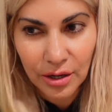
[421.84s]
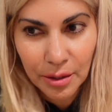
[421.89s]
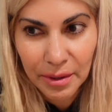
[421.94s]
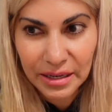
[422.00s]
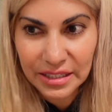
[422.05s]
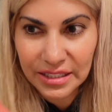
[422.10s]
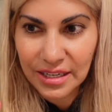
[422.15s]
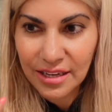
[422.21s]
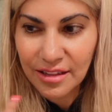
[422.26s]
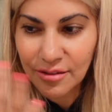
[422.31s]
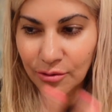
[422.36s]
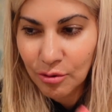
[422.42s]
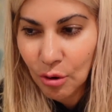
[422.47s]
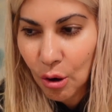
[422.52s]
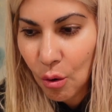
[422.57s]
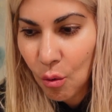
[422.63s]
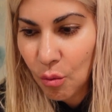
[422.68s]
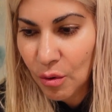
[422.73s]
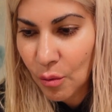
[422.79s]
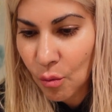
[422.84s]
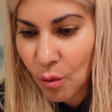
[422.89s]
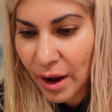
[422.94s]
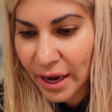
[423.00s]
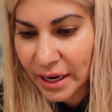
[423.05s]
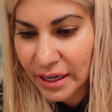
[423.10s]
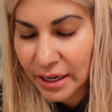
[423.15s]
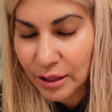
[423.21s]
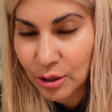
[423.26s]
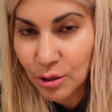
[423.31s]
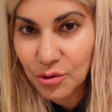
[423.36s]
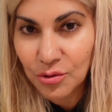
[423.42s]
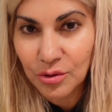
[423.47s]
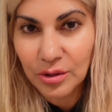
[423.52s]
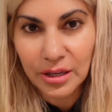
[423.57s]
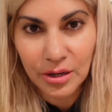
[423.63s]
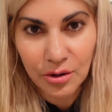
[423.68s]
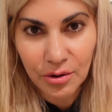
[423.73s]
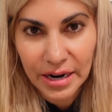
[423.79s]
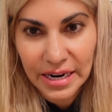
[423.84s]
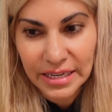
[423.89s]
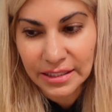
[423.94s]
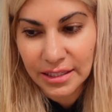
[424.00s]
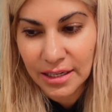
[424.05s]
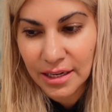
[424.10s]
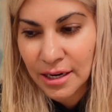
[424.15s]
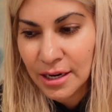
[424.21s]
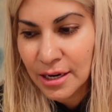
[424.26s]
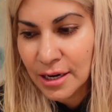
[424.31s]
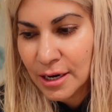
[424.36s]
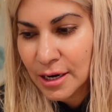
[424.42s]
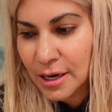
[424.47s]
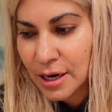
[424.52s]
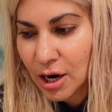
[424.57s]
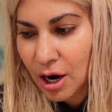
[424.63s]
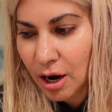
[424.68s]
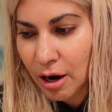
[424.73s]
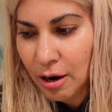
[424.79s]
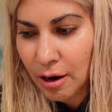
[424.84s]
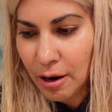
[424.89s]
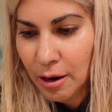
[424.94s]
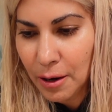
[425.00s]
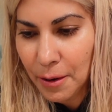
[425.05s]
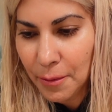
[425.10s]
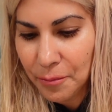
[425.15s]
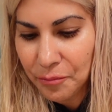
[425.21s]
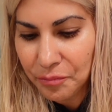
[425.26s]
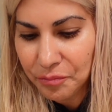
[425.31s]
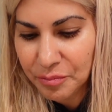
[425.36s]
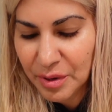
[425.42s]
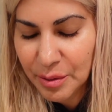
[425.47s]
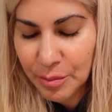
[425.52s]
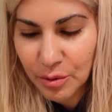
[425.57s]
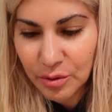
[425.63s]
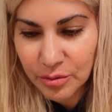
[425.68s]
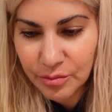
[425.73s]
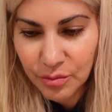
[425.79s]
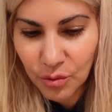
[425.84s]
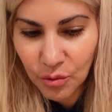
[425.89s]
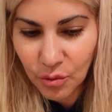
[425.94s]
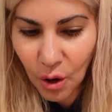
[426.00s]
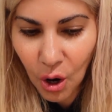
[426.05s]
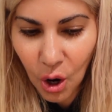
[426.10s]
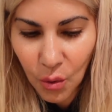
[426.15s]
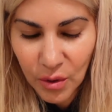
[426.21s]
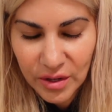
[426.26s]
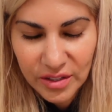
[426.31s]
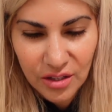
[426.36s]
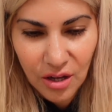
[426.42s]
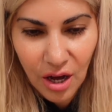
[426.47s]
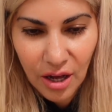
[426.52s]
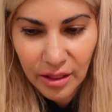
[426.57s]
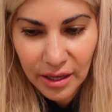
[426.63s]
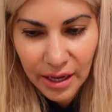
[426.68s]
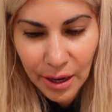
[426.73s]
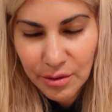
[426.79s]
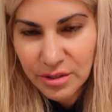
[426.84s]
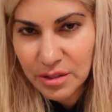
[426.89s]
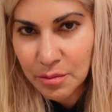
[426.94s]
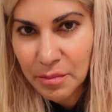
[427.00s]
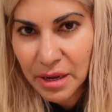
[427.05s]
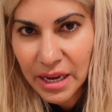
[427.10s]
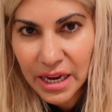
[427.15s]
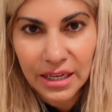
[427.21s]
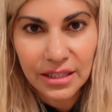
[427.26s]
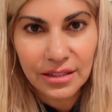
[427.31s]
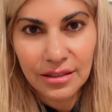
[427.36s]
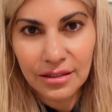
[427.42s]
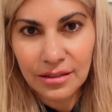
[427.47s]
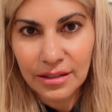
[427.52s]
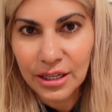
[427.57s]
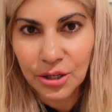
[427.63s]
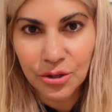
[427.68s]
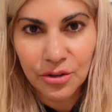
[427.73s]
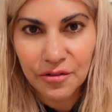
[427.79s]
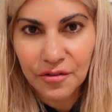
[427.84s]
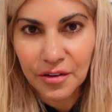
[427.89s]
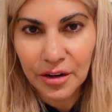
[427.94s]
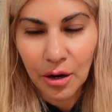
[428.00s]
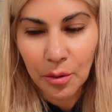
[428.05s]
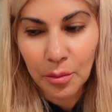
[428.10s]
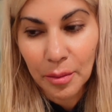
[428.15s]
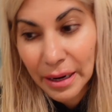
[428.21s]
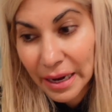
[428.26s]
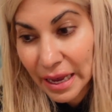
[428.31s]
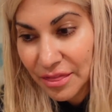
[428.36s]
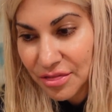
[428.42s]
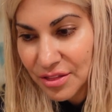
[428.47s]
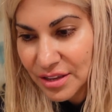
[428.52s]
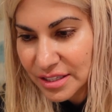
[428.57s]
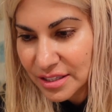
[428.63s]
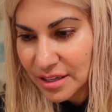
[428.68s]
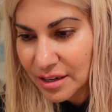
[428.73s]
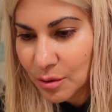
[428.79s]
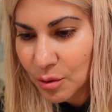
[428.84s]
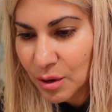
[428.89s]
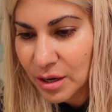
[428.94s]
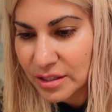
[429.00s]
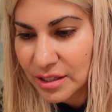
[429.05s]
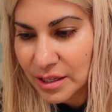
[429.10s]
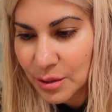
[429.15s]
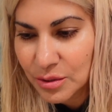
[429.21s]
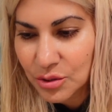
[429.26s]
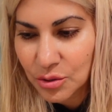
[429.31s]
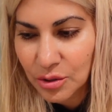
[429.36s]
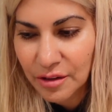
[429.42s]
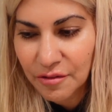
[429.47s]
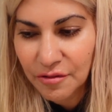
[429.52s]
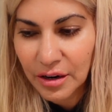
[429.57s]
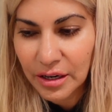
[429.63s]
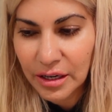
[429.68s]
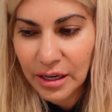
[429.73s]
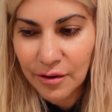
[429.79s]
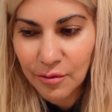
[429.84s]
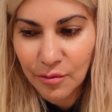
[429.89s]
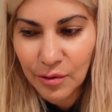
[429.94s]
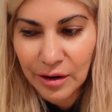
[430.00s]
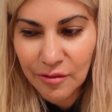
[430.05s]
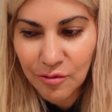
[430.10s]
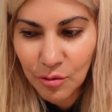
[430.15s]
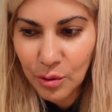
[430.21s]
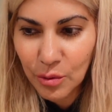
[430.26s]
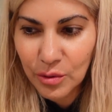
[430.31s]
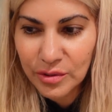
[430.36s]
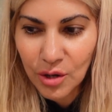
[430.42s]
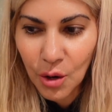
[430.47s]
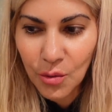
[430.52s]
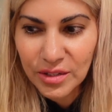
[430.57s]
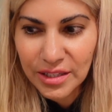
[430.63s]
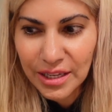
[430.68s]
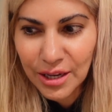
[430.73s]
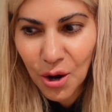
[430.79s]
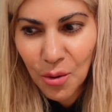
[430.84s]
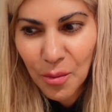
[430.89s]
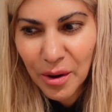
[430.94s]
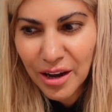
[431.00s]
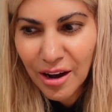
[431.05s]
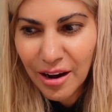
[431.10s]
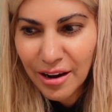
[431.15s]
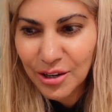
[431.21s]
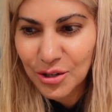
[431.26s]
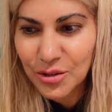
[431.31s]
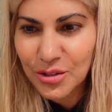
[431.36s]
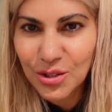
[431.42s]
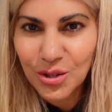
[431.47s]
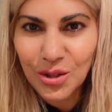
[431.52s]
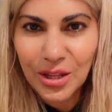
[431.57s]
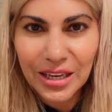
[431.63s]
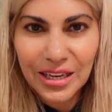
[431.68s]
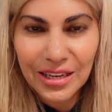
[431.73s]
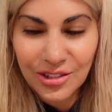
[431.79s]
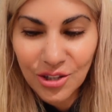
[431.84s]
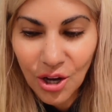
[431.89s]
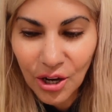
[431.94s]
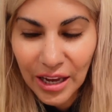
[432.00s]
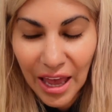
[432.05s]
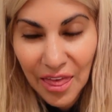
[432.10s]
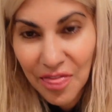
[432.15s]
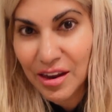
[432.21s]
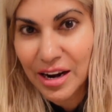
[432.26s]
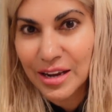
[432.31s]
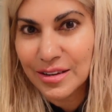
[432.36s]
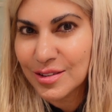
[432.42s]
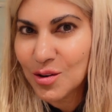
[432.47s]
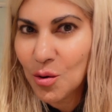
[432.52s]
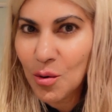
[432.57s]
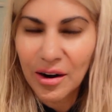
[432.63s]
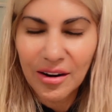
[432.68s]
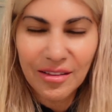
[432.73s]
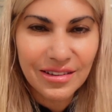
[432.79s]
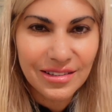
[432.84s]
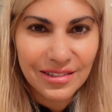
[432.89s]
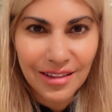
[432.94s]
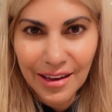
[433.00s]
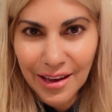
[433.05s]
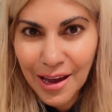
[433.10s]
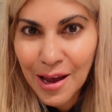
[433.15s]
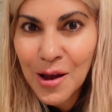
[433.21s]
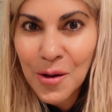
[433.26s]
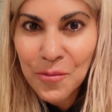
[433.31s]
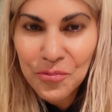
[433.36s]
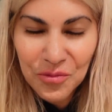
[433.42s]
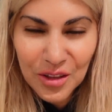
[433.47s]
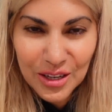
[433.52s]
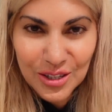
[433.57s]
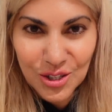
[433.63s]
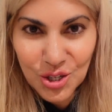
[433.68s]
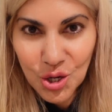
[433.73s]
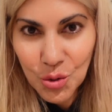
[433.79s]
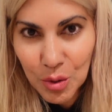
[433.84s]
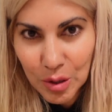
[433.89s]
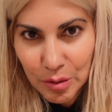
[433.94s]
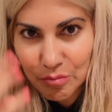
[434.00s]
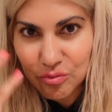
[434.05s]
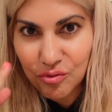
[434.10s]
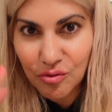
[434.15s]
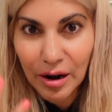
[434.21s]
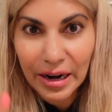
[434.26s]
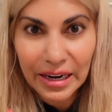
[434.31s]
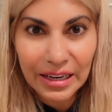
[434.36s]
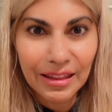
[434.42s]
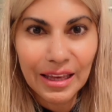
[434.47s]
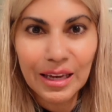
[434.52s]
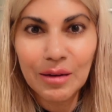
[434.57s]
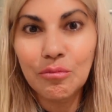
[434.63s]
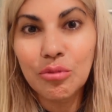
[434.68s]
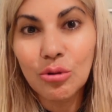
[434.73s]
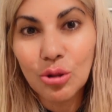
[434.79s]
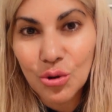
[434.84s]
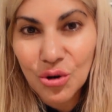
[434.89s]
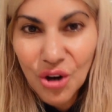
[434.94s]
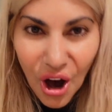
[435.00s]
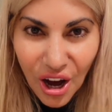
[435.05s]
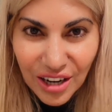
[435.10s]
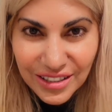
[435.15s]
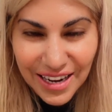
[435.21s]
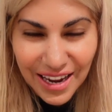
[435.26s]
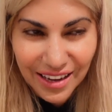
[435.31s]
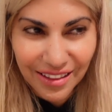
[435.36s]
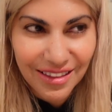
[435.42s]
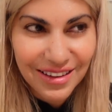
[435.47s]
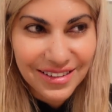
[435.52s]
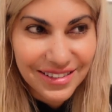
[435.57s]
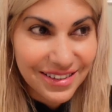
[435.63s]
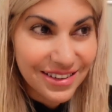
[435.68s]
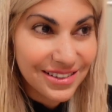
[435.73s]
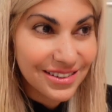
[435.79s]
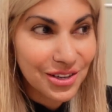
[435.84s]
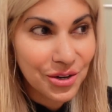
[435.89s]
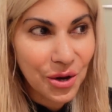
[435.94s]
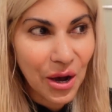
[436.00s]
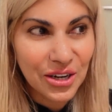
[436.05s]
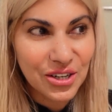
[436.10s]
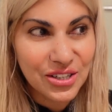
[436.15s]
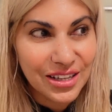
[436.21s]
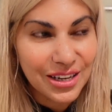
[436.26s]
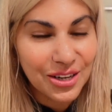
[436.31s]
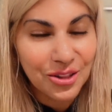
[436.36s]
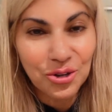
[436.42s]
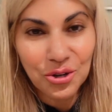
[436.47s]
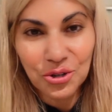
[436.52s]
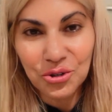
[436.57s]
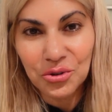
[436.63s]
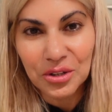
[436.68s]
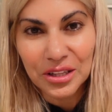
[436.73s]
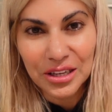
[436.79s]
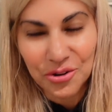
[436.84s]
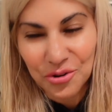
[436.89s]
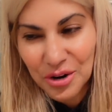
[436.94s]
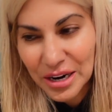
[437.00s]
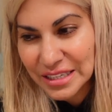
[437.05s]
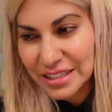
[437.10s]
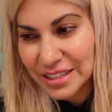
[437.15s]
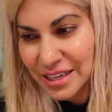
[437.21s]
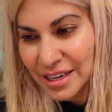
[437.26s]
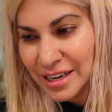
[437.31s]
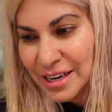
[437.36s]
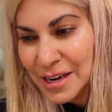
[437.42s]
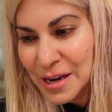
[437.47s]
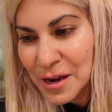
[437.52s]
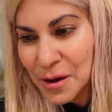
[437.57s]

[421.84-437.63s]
and my teeth were all white I looked really crazy um, people always thought like I was mixed and they couldn't figure out what my ethnicity was and it was really funny. Everyone was always like, oh my god, you're so like exotic. And then I still wear these like super bright like blue contact lenses. So I just like looked really crazy.